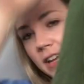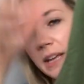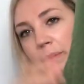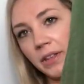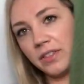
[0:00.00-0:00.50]
like
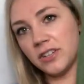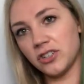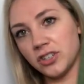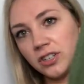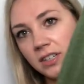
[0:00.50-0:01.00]
about this
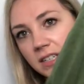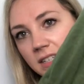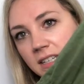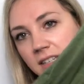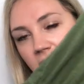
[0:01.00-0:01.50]
shirt
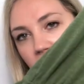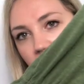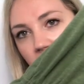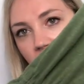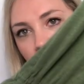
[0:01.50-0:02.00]
is the
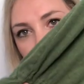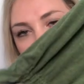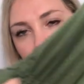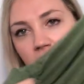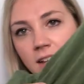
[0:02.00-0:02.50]
fit.
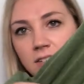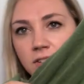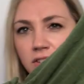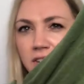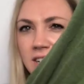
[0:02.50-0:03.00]
So
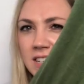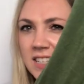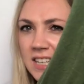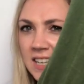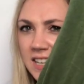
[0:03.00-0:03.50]
as you can
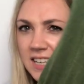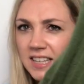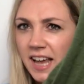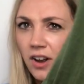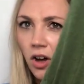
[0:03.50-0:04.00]
see, it's
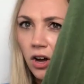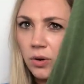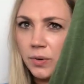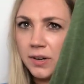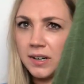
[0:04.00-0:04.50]
that
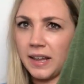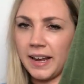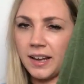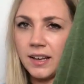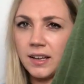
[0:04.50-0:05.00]
awkward
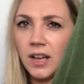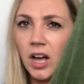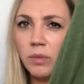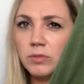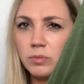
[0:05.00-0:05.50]
like
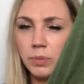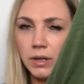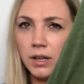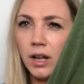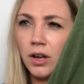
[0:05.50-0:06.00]
comes
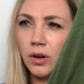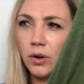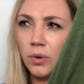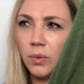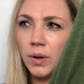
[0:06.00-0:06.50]

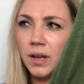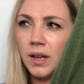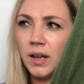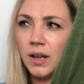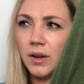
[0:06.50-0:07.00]
below
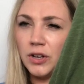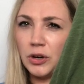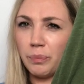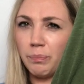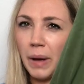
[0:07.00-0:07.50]

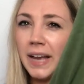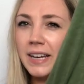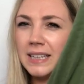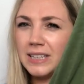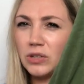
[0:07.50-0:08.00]
your butt
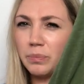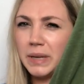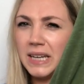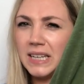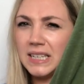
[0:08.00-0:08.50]
a little
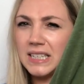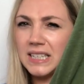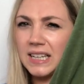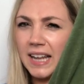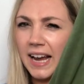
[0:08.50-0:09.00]
bit.
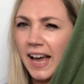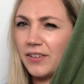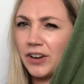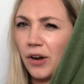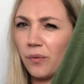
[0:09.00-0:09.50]
Like, I
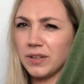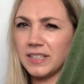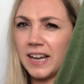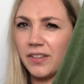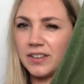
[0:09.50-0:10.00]
don't know. We'll
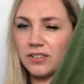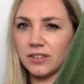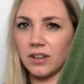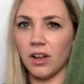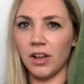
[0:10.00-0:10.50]
see how this
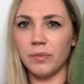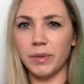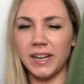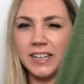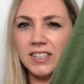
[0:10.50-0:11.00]
looks on,
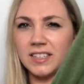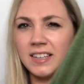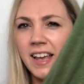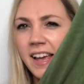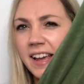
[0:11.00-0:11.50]
but it just,
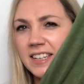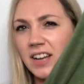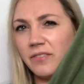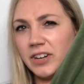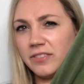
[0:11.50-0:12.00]
it's
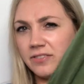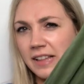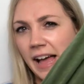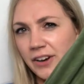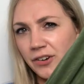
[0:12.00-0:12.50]
not very
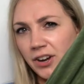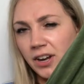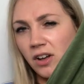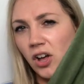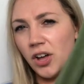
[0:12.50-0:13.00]

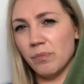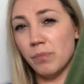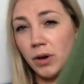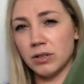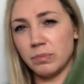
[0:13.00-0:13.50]
flattering on
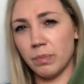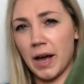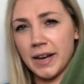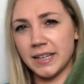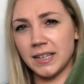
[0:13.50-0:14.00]
most
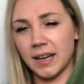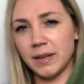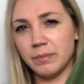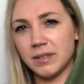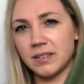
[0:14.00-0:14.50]
body
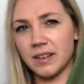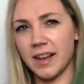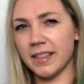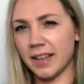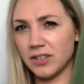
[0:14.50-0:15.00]
types
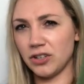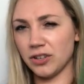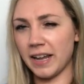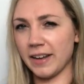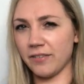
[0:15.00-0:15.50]
unless you're
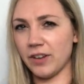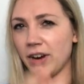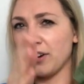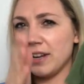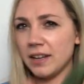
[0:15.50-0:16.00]
like
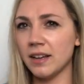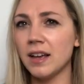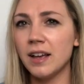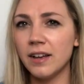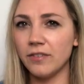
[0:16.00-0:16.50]
very,
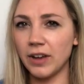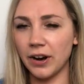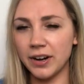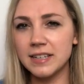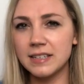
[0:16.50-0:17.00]

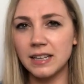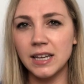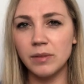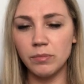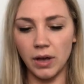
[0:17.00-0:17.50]
very
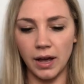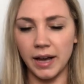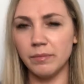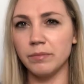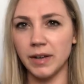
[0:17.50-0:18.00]
slim.
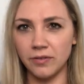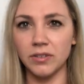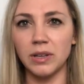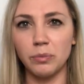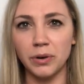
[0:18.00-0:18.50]
I'm
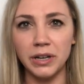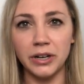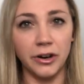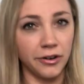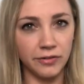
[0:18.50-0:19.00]
definitely pretty
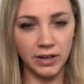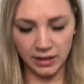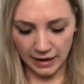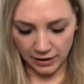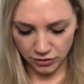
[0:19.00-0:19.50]
curvy
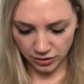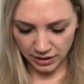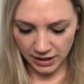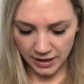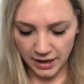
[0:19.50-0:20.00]

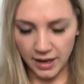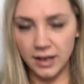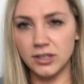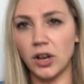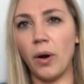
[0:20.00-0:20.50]
naturally.
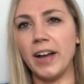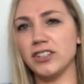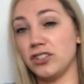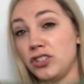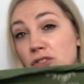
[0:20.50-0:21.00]
So I
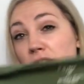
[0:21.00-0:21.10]
just do